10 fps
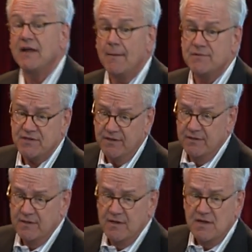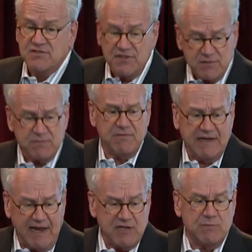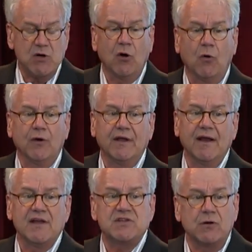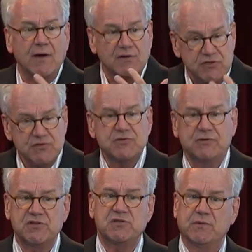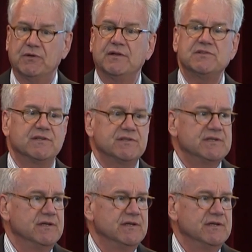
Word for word: opposite. Systems of engagement are organized around user experiences